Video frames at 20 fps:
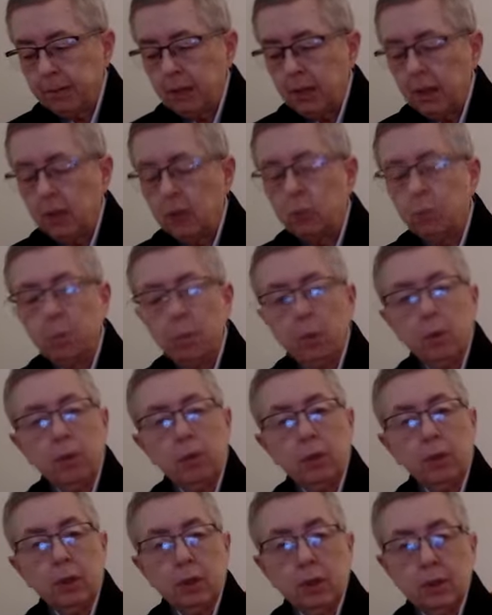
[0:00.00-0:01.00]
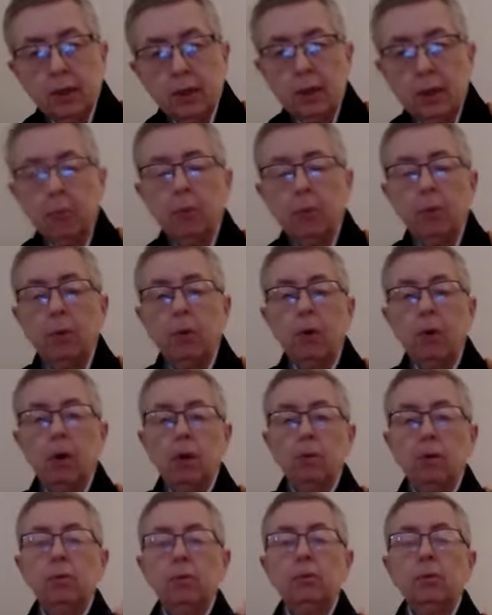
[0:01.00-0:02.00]
is both an example
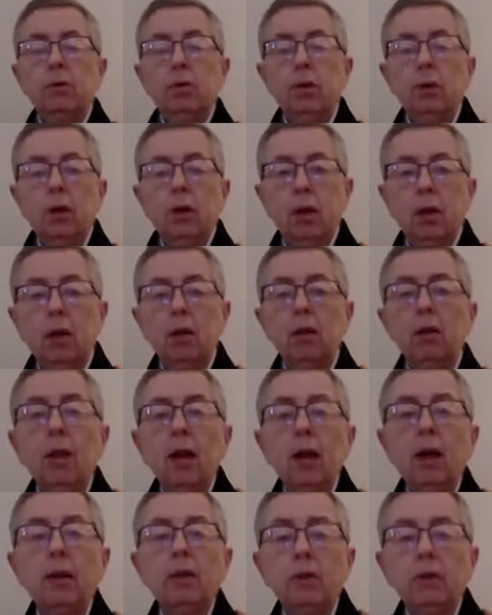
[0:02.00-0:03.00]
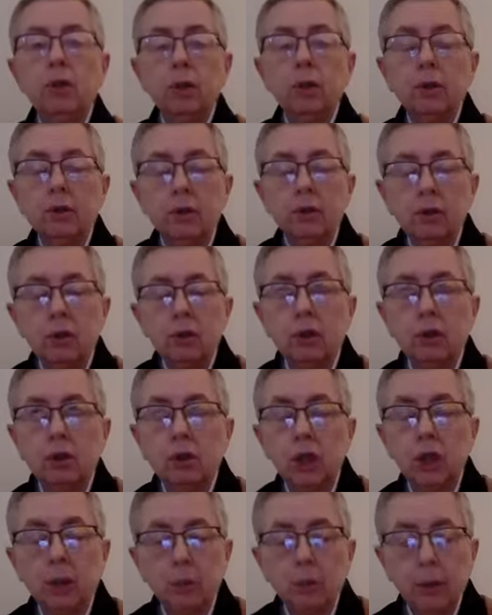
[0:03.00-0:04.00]
of the
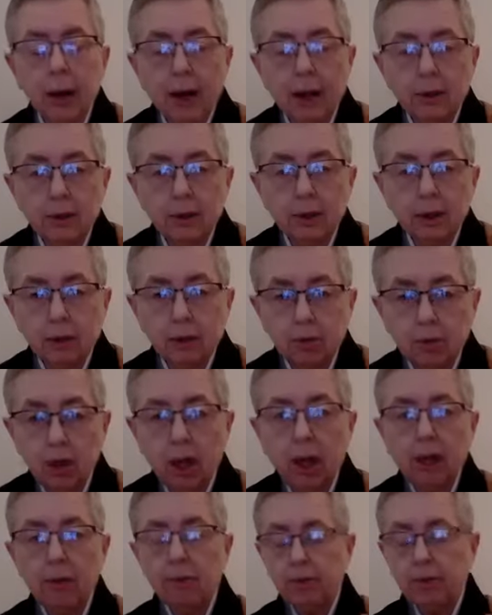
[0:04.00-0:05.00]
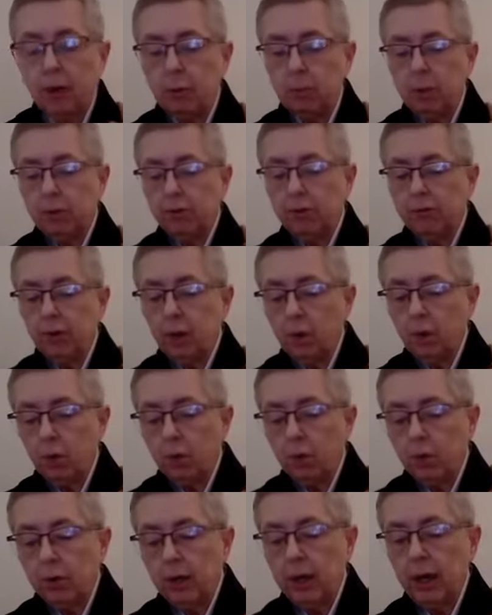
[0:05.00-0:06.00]
generality of life coming
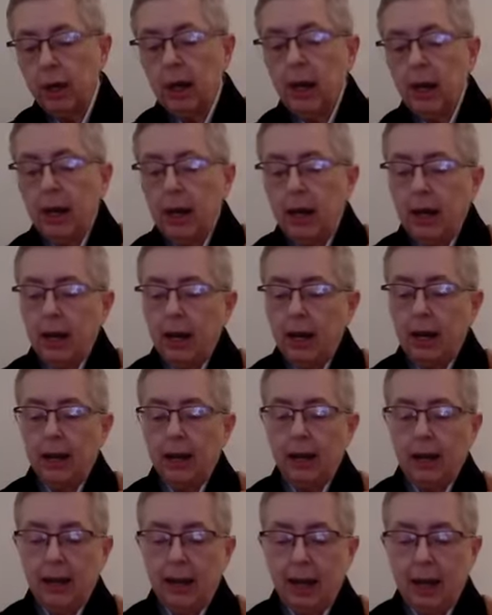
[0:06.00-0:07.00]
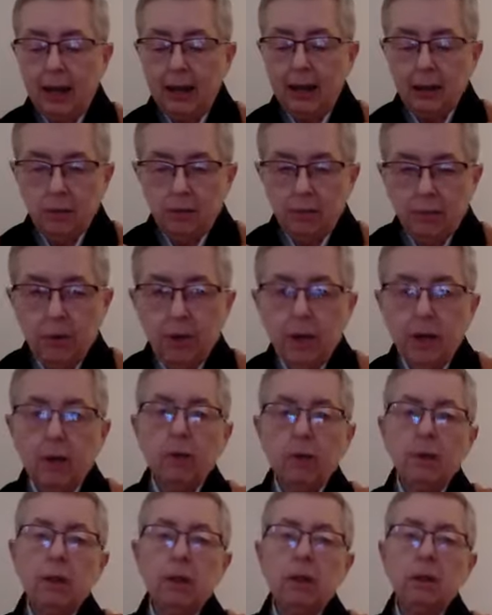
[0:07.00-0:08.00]
forward and the
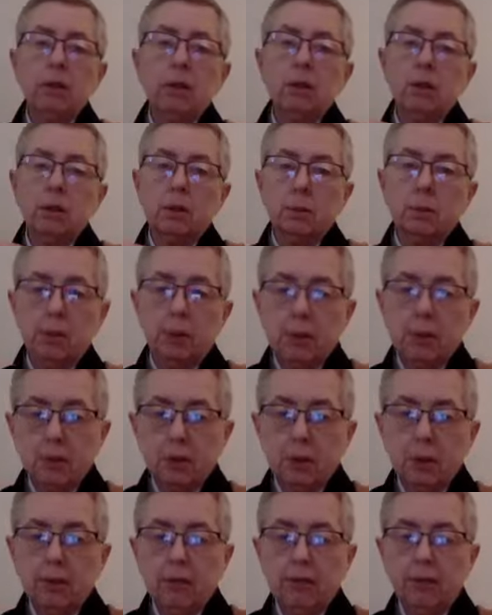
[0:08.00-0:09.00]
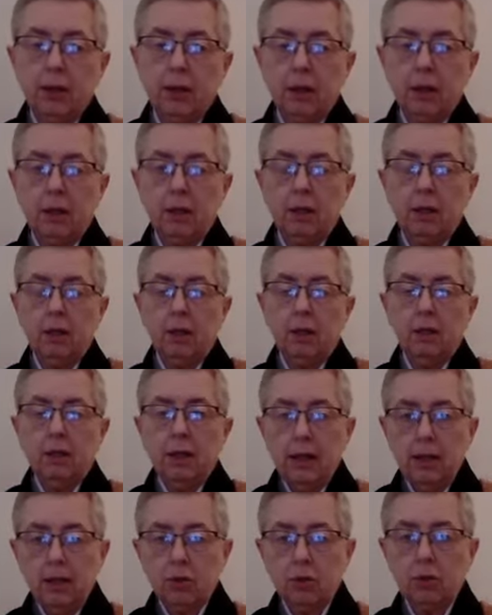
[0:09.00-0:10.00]
very specific
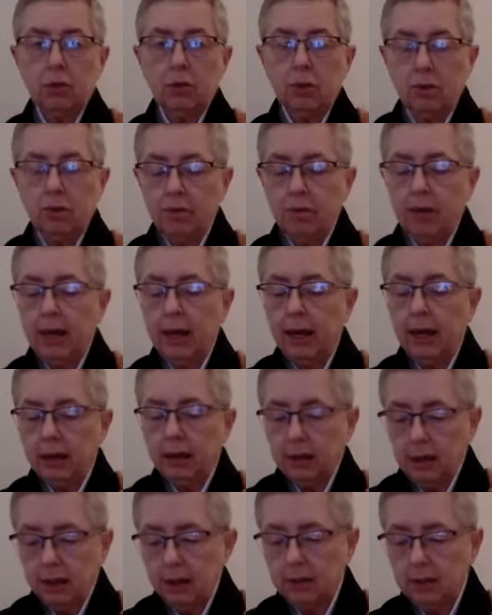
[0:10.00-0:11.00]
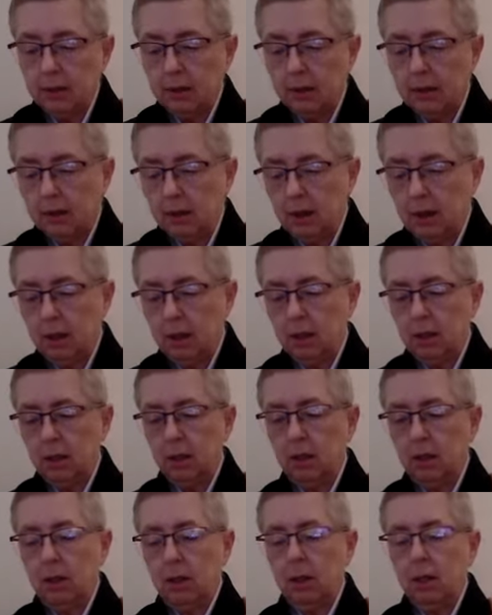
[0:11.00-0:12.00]
nature of that entity
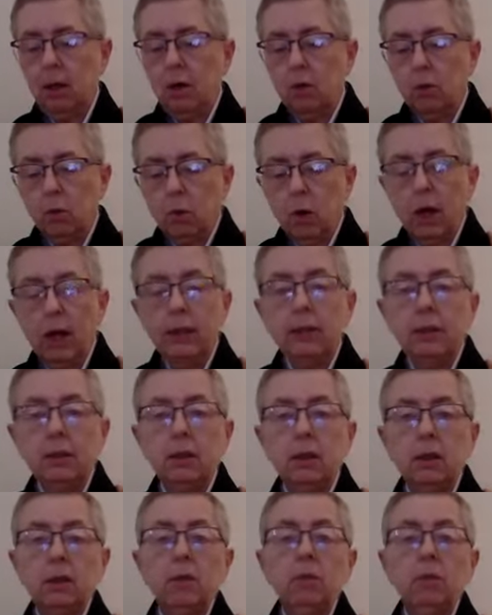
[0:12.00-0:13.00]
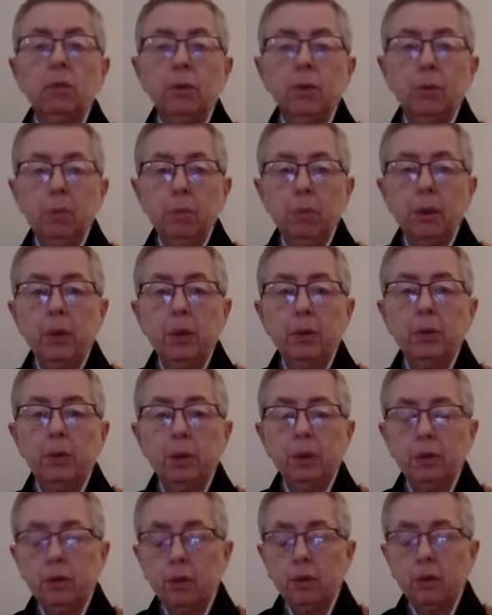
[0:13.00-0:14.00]
arising from
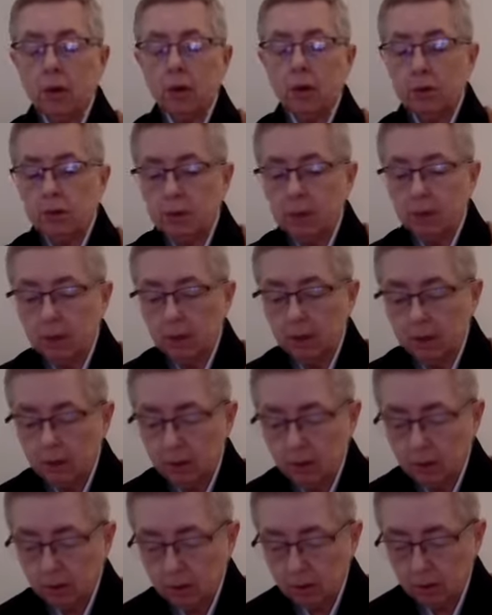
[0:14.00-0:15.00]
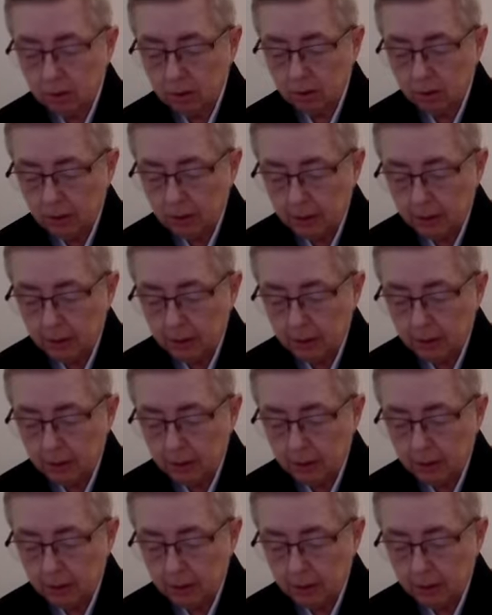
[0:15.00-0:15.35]
myriad causes and conditions.